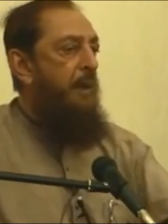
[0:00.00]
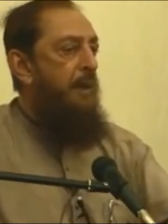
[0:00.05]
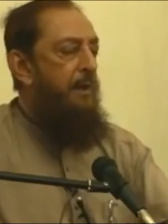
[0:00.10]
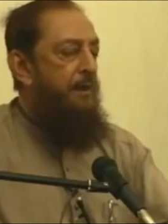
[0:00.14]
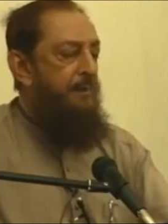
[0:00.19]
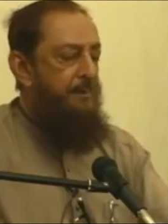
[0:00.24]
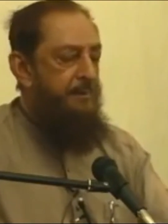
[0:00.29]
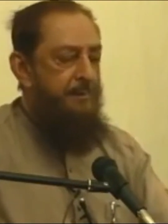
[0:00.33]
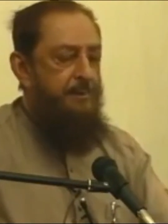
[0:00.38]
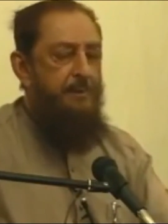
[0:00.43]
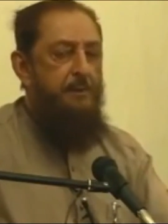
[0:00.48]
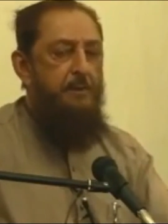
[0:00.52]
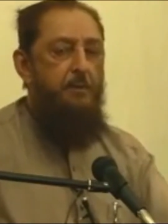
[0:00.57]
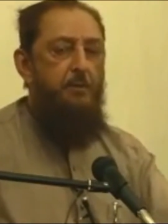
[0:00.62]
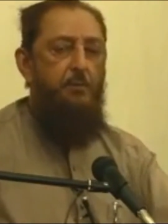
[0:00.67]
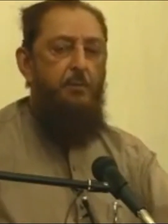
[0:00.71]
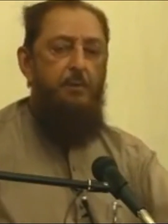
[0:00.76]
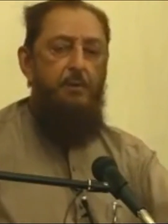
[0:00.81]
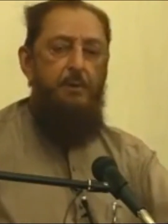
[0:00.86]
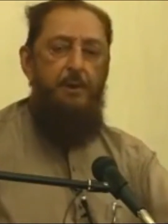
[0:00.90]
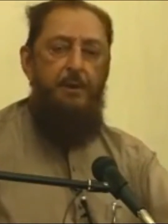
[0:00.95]

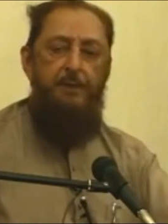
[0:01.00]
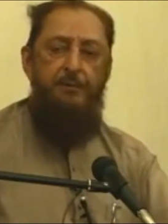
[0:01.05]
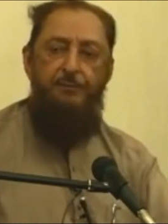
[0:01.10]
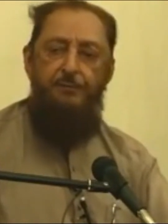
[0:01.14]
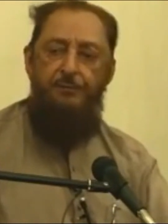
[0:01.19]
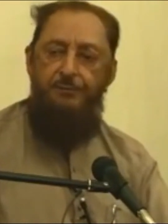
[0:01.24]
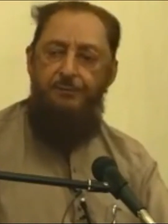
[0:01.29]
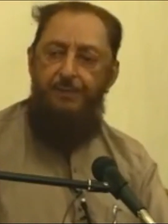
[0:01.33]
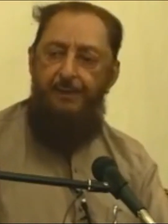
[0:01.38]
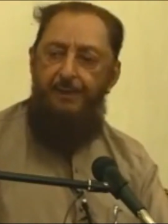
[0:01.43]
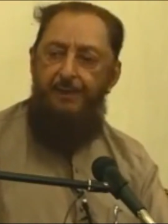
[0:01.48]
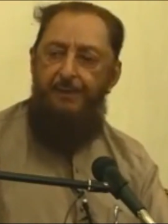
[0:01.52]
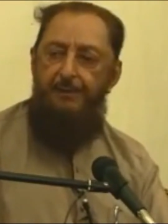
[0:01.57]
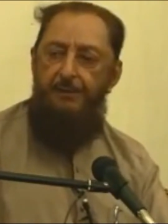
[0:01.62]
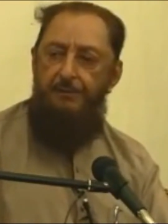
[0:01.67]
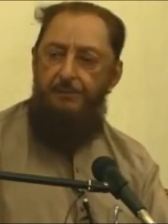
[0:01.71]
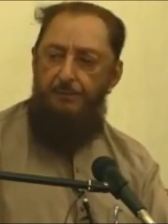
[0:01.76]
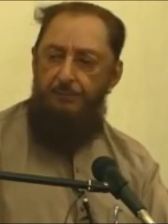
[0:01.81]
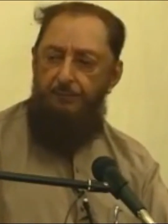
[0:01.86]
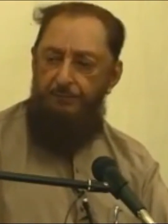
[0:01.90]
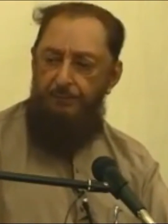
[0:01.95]
unequal
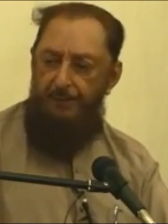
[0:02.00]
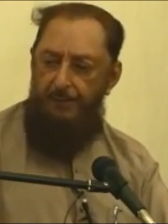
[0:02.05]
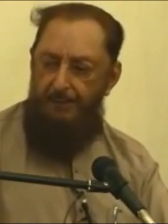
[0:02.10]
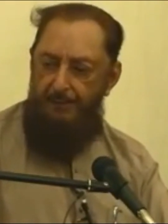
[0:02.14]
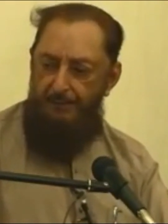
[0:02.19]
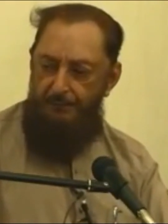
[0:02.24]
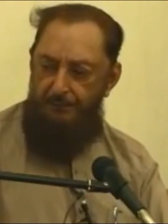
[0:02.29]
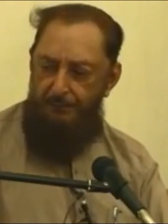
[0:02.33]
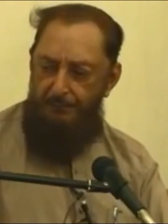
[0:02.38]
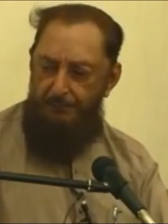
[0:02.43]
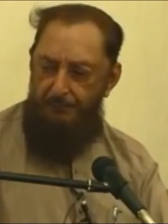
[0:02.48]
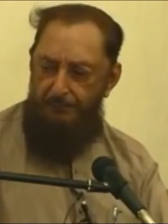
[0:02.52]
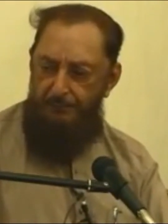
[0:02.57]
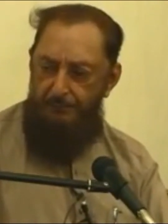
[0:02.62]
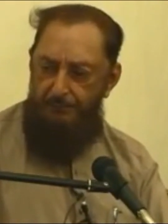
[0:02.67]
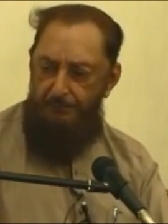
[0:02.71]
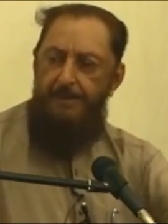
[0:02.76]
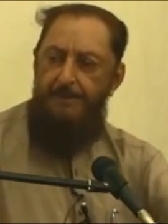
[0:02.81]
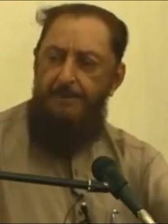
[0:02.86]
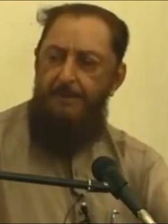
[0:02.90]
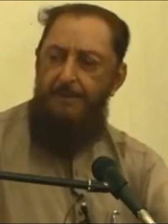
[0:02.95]
exchange of dates,
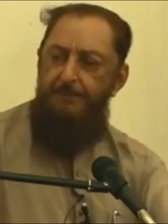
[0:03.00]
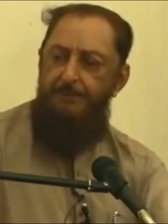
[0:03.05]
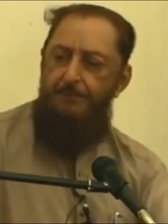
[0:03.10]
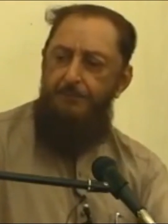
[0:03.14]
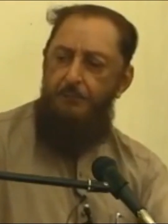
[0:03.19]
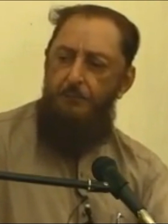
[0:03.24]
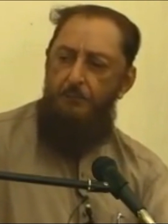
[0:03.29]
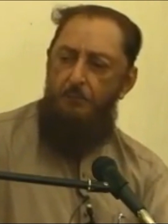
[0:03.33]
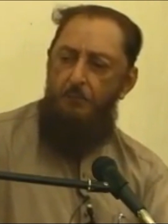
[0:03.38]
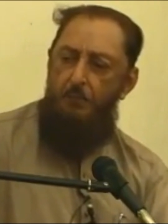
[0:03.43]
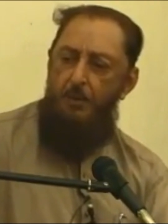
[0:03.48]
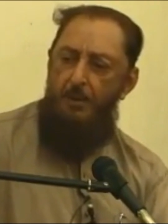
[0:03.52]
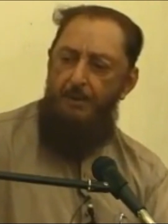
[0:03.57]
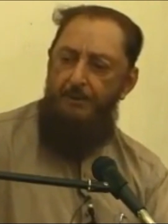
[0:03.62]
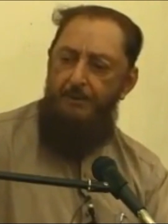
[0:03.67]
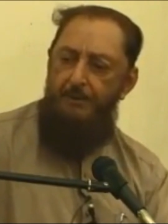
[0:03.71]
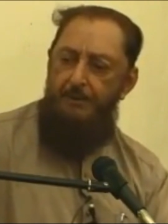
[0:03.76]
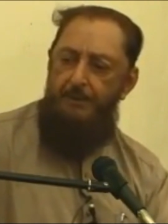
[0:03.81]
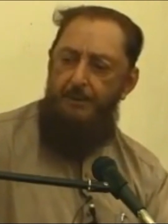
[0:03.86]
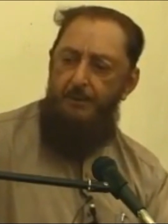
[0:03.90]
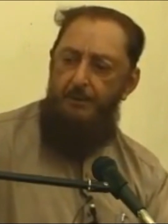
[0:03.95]
I give you
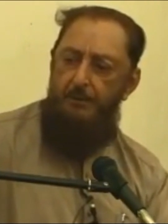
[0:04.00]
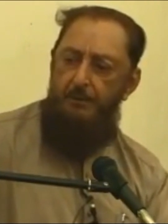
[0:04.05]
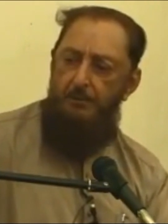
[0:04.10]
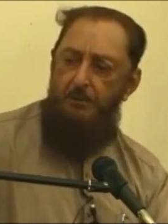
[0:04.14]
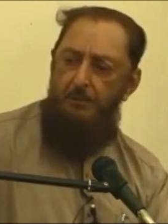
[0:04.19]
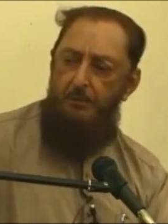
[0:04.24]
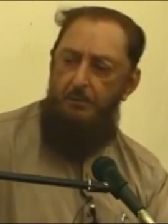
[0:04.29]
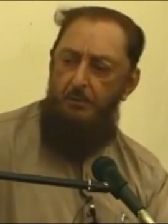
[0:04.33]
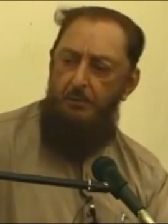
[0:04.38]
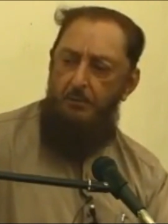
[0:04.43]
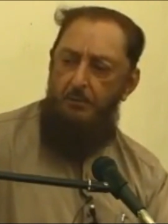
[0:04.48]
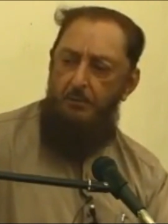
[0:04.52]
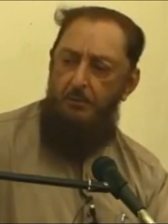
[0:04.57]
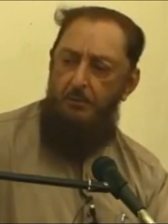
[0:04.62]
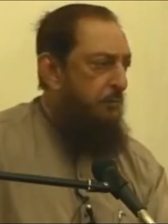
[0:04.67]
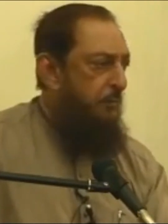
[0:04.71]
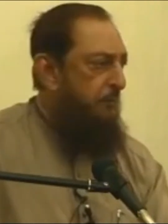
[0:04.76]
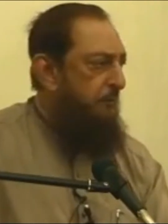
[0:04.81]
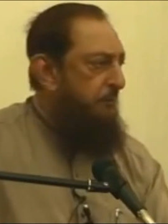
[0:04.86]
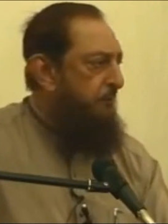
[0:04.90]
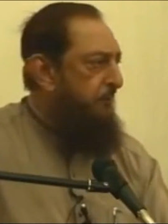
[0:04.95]
1 kilo, you
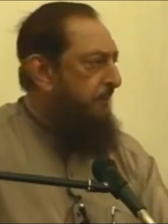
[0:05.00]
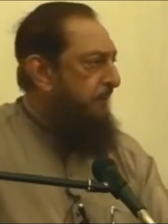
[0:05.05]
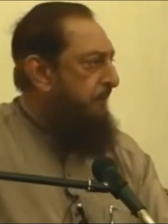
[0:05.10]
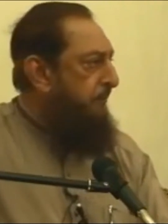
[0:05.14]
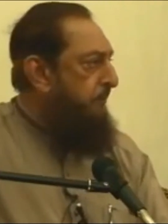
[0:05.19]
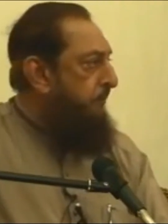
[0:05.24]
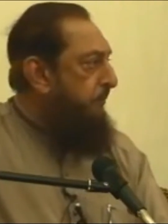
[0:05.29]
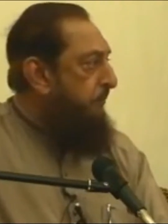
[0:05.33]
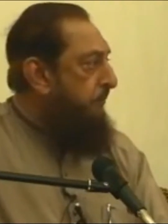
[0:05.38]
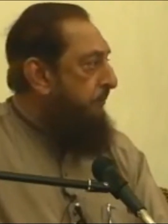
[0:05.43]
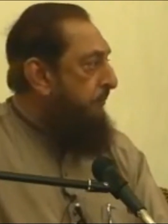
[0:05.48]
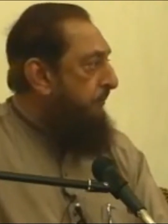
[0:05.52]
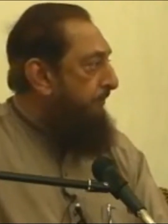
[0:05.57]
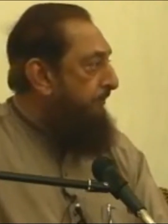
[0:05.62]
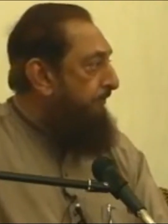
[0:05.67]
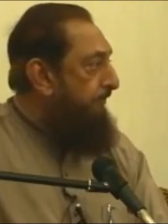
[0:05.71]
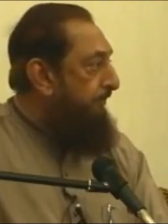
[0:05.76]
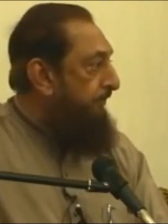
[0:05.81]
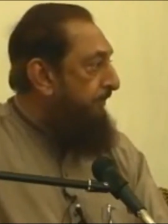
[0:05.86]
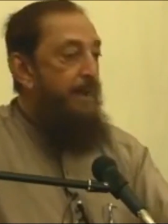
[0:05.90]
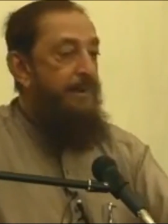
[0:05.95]
give me 2.
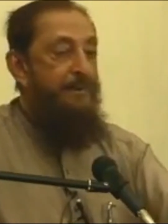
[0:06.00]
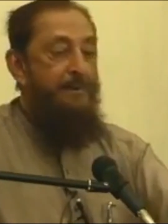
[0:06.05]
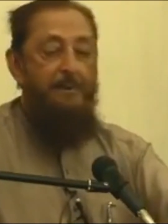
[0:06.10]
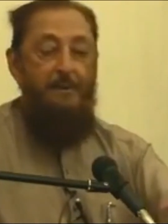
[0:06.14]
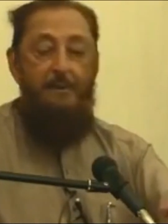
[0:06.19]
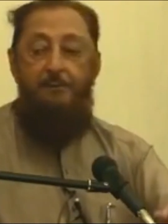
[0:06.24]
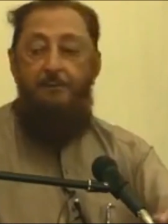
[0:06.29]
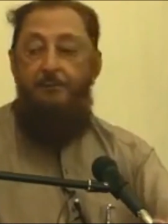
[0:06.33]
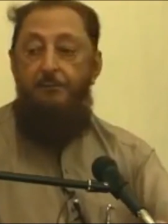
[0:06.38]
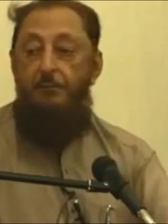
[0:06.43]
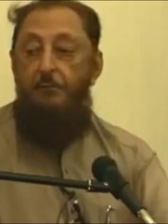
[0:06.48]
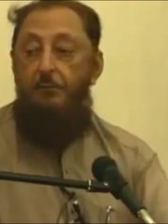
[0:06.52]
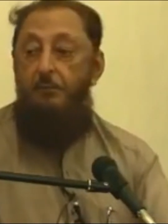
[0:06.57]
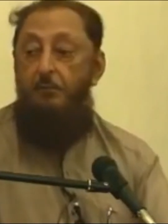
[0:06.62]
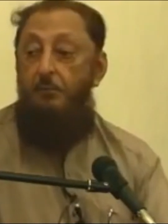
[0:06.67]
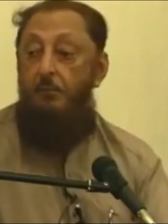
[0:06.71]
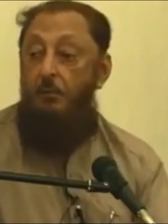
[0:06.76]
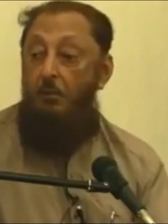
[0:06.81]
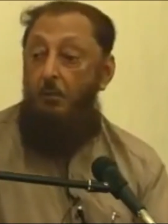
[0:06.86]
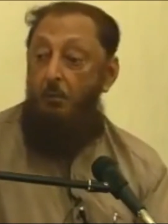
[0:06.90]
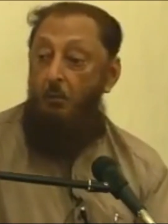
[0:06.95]
I give
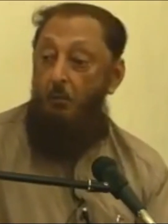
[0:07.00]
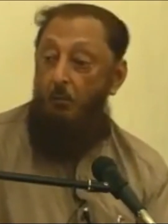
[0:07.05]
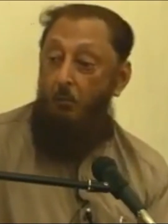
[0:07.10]
you